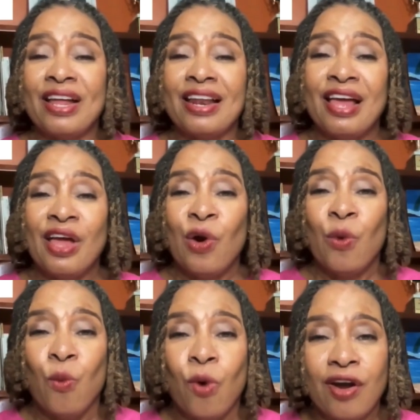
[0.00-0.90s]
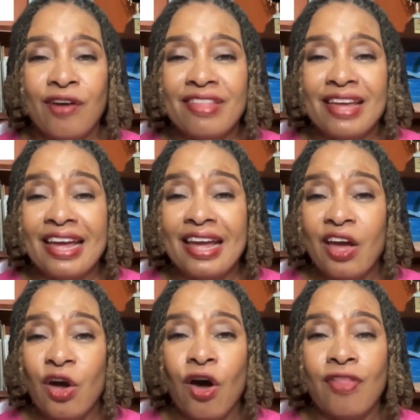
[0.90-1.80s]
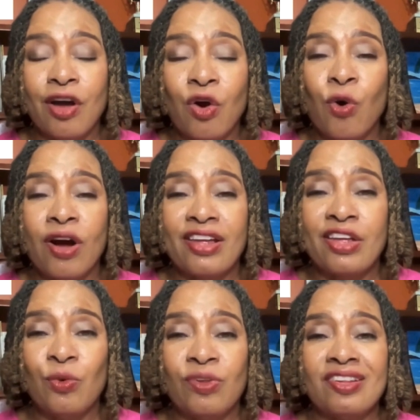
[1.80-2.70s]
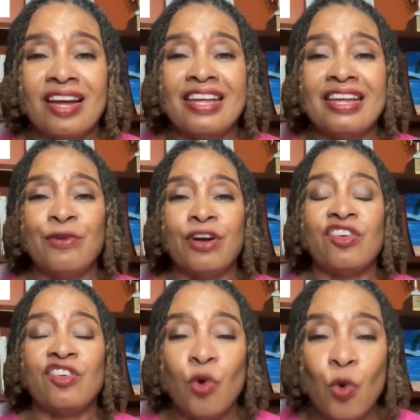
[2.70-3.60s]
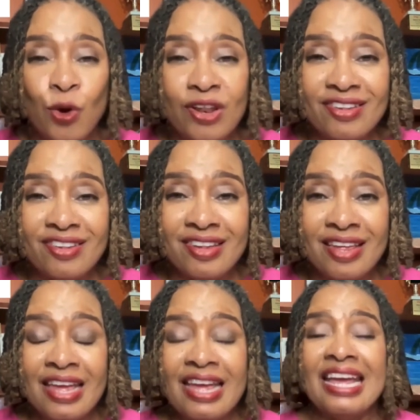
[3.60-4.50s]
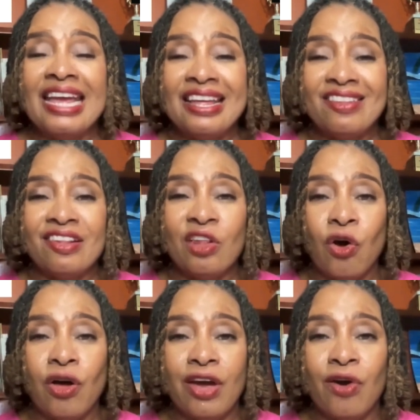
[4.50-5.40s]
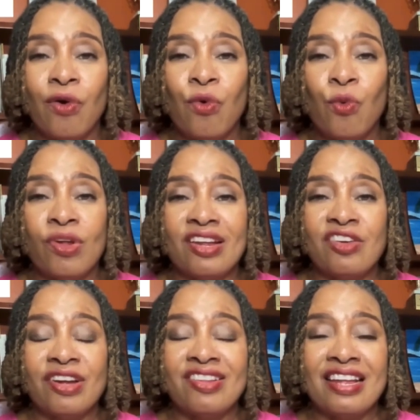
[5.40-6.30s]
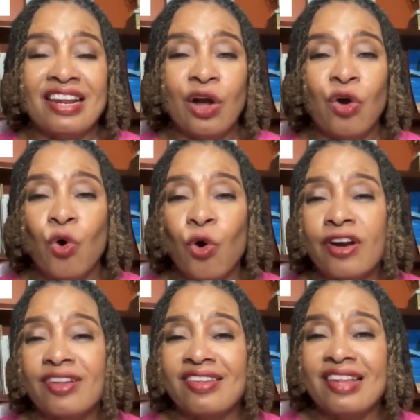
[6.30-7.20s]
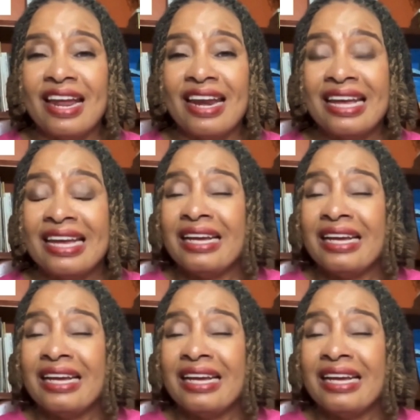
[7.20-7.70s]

Well, one of the other co-accused, Kahira Jones, his lawyer who was addressing the court, said